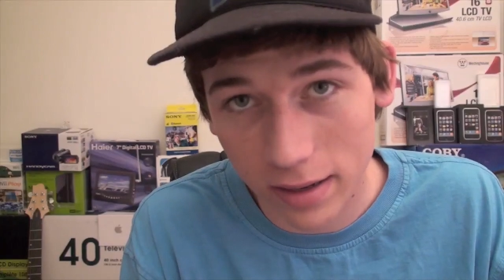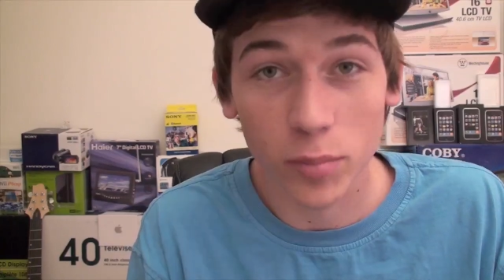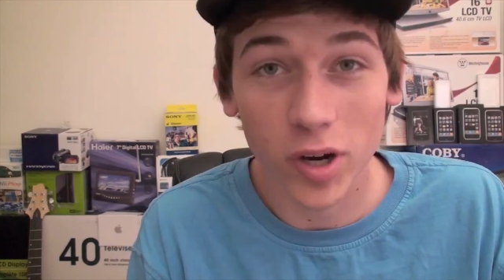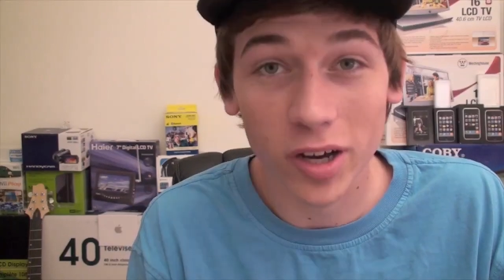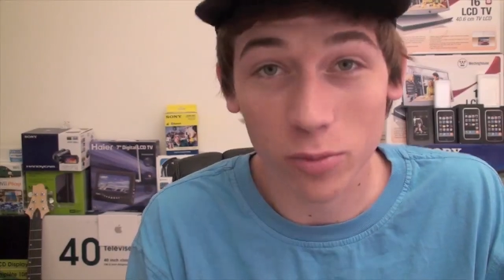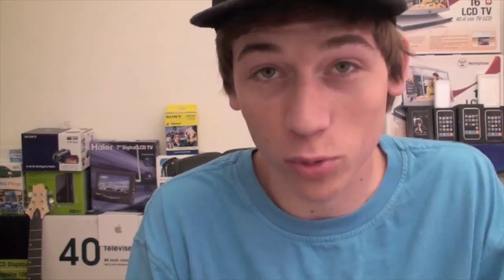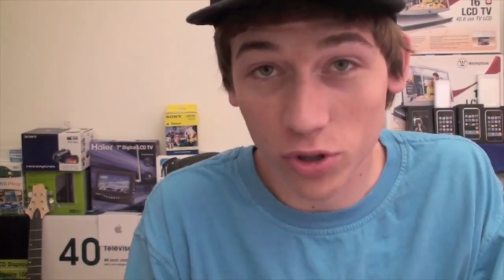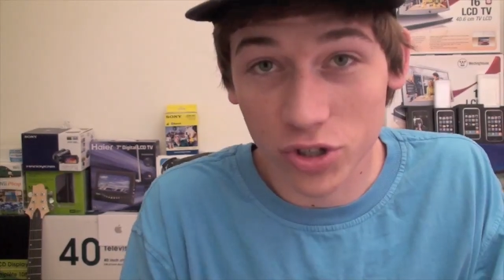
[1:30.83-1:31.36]

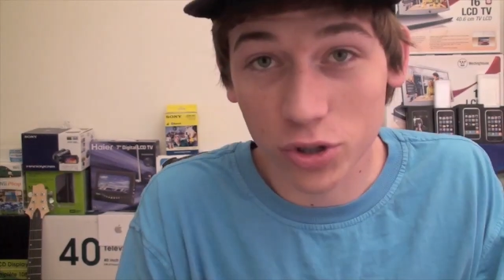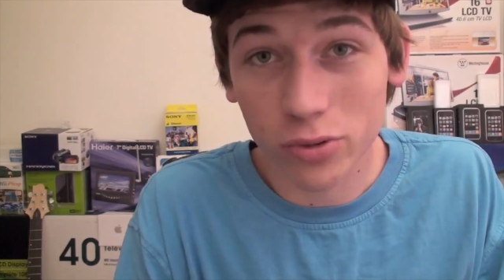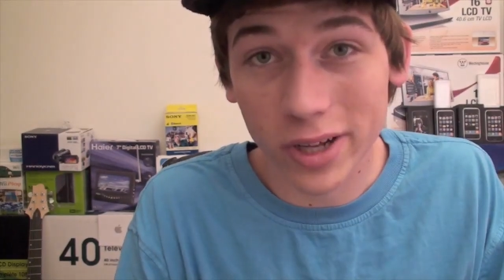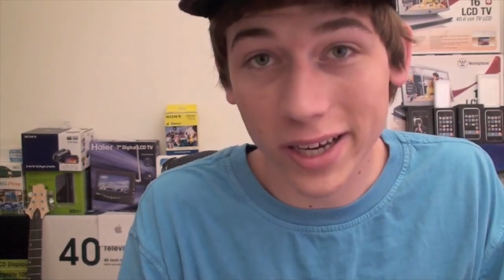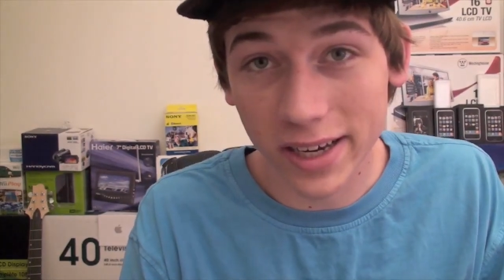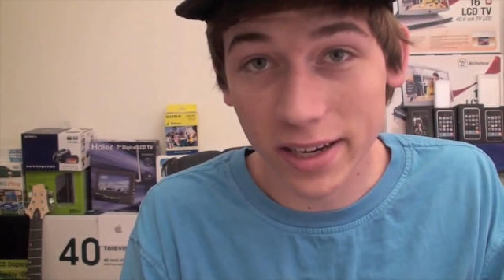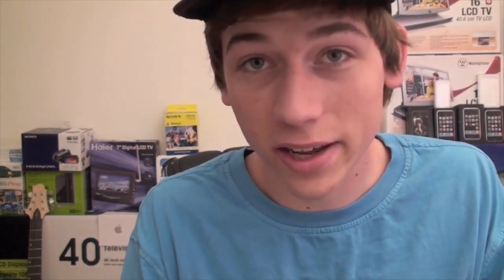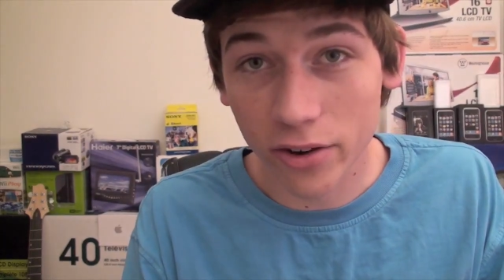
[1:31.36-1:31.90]
But would you
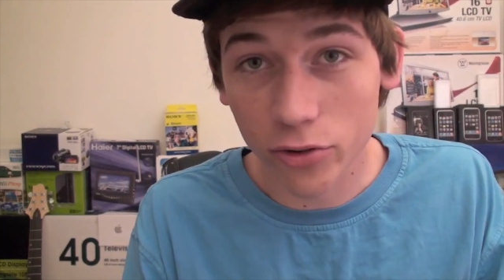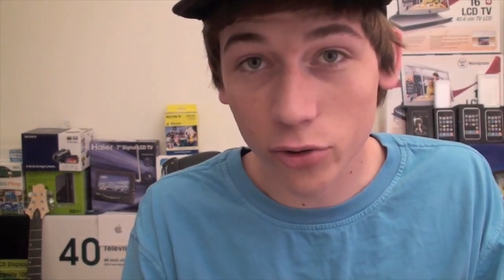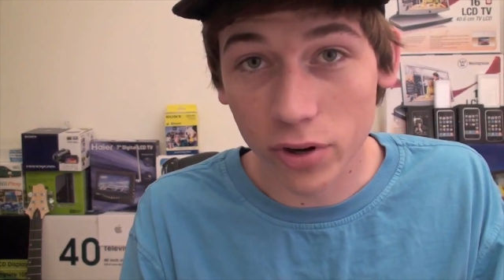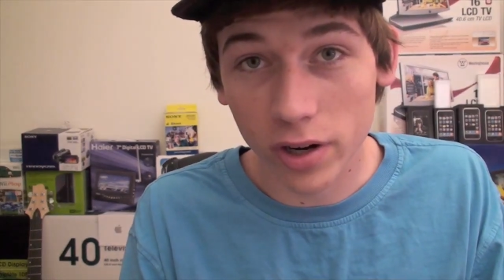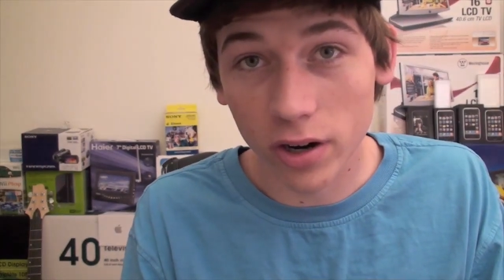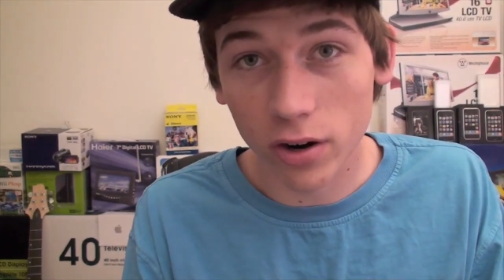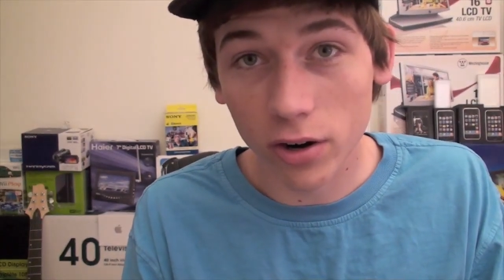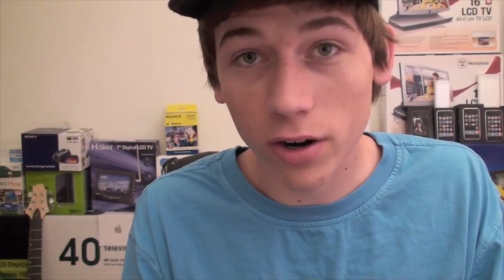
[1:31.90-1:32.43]
like an
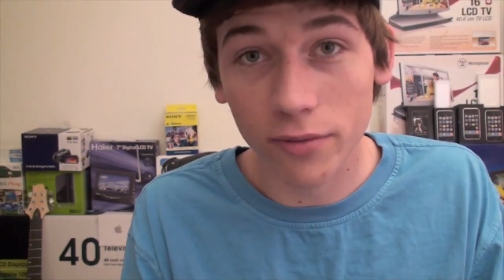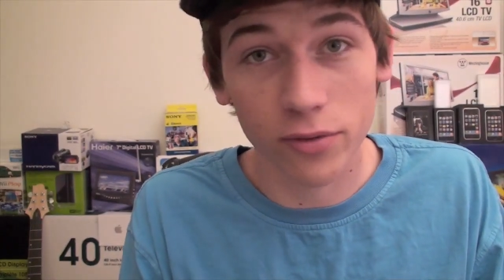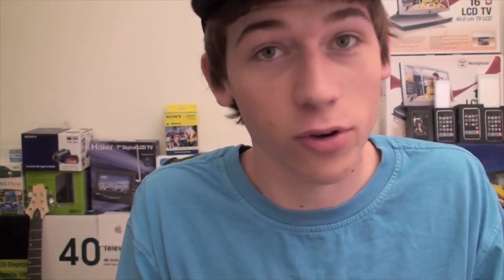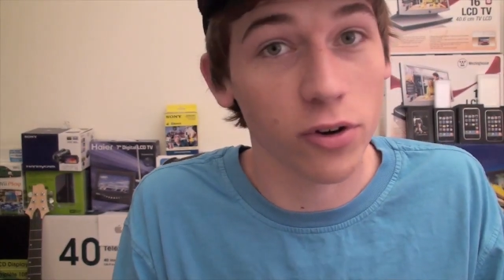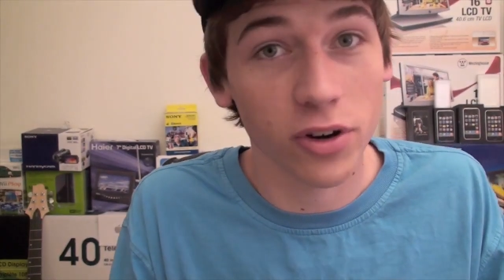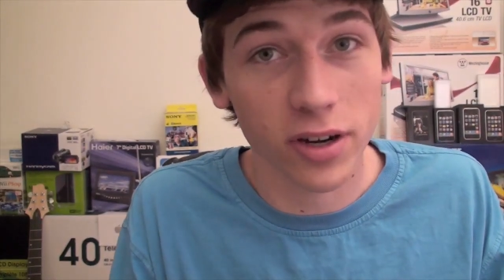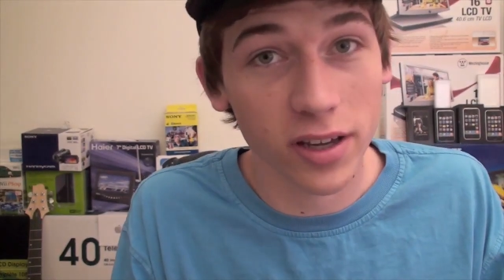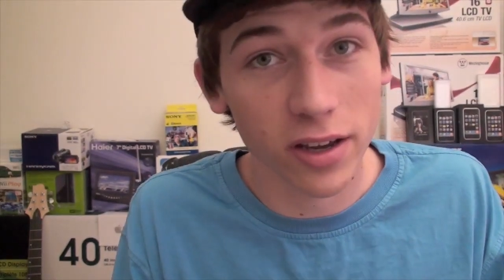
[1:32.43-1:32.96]
Android car? If
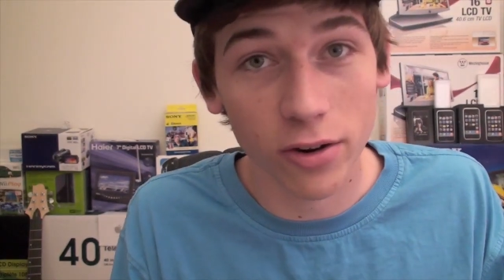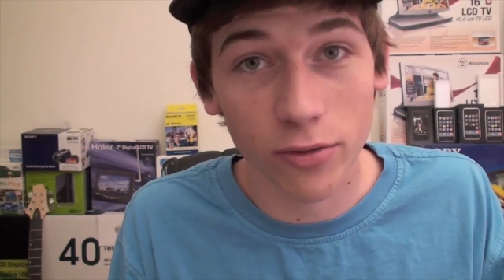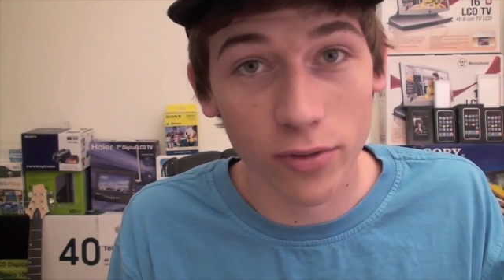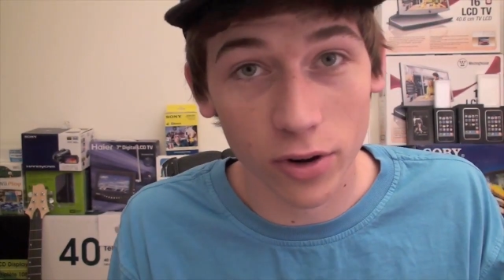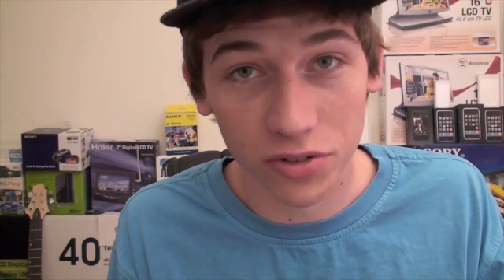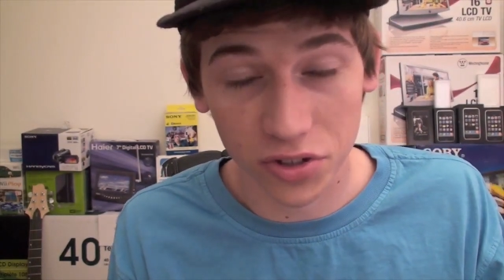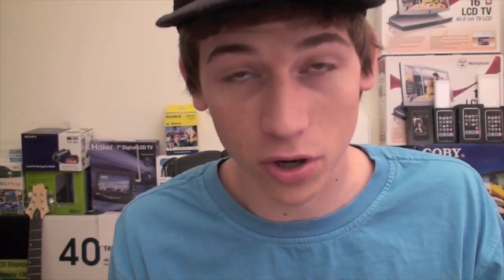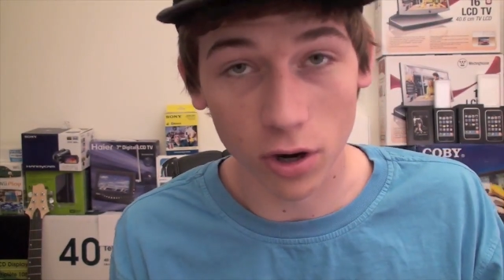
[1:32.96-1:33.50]
you're going to get your
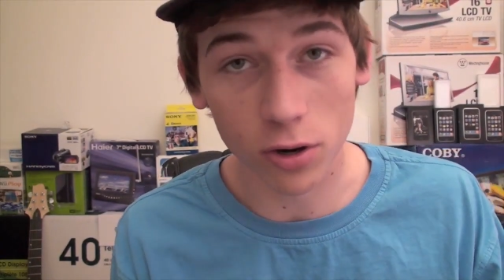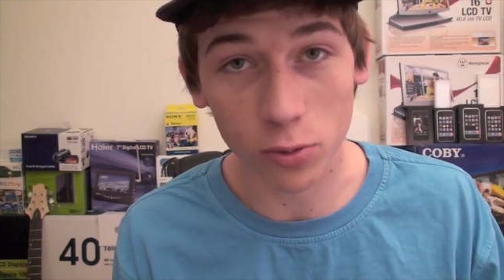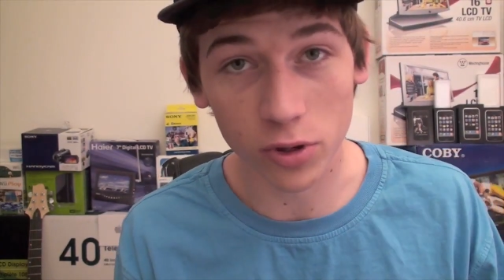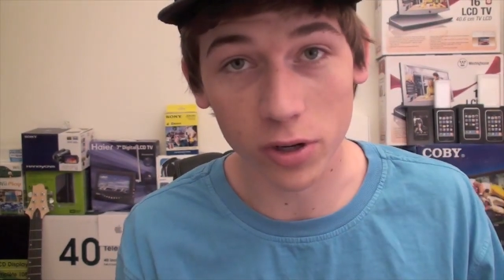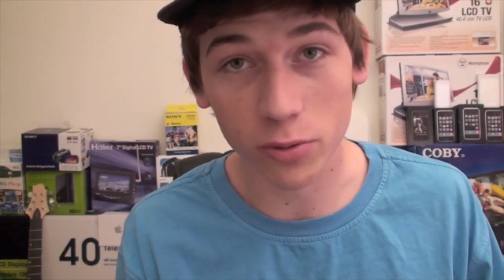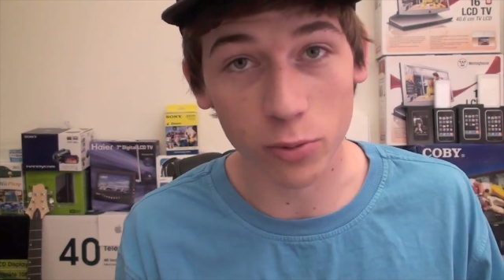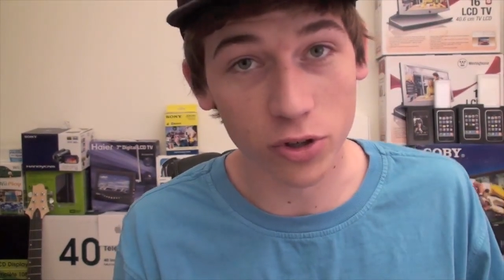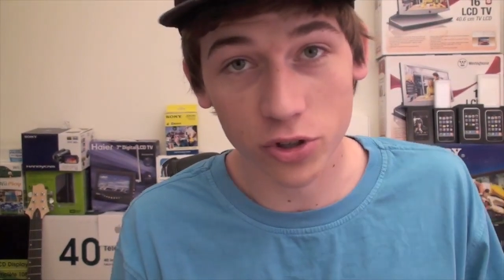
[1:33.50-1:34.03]
first car,
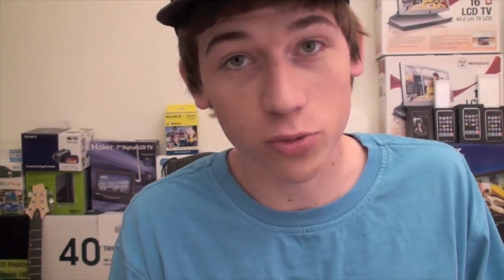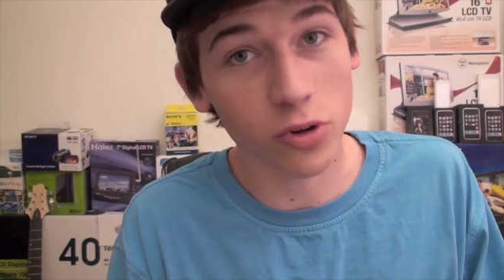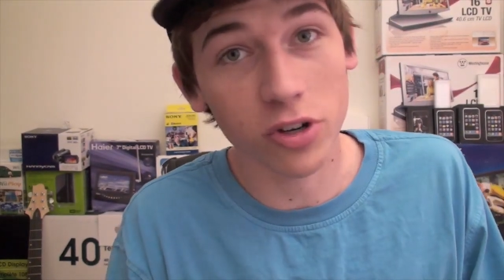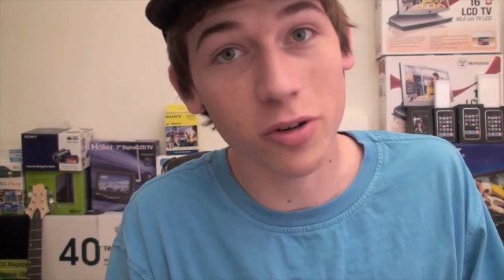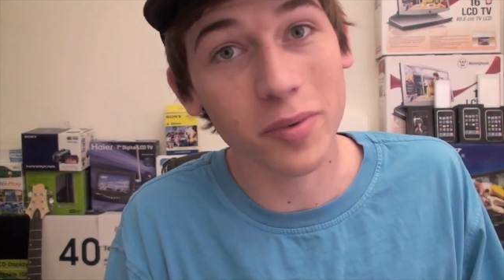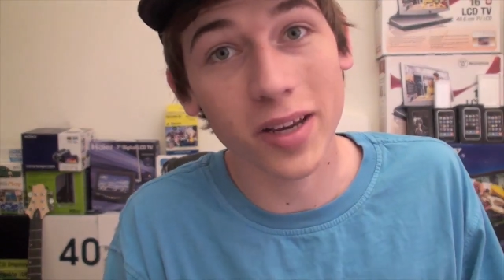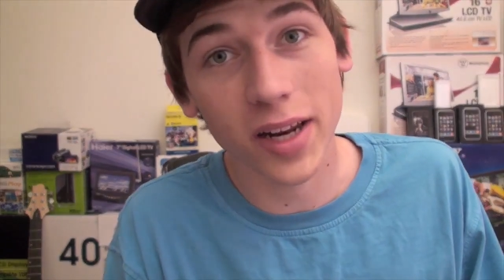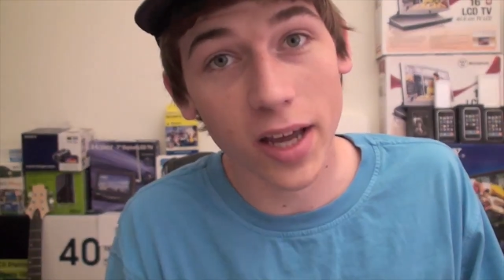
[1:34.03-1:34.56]
would, it, would you want
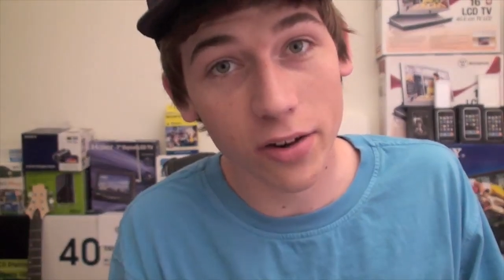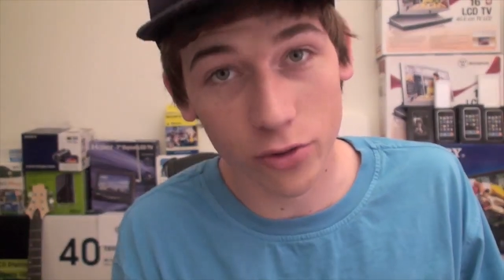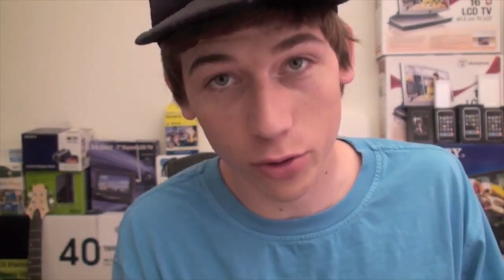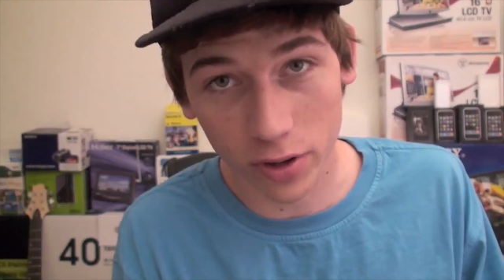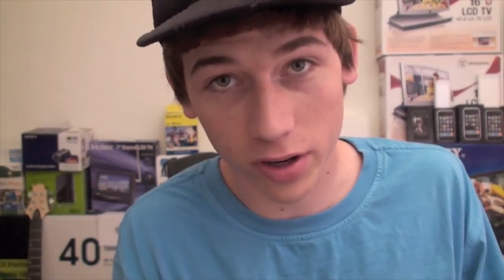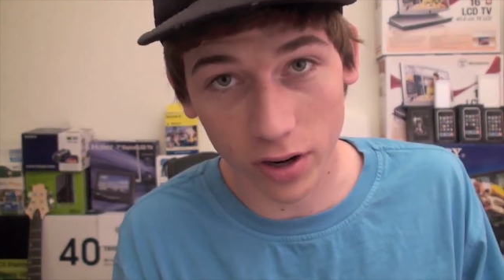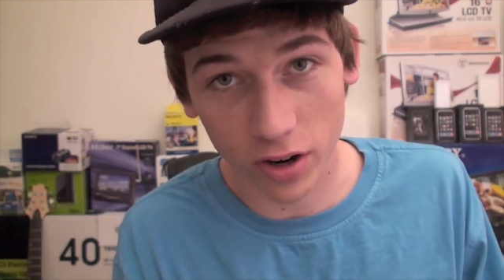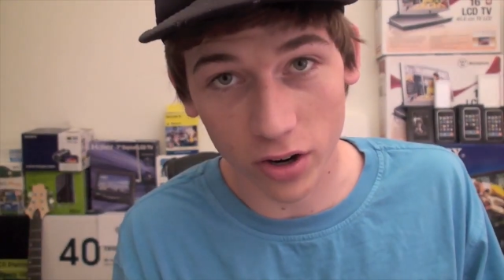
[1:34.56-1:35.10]
it to be an
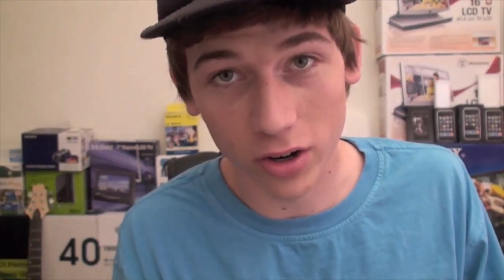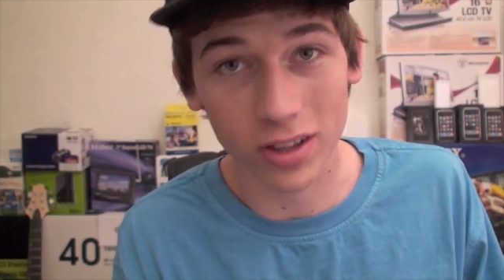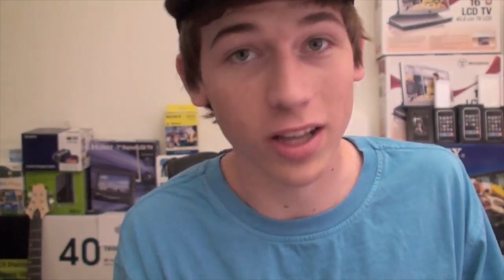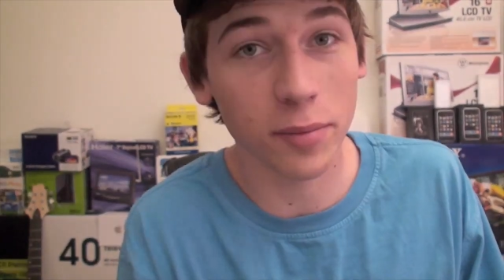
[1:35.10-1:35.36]
Android car?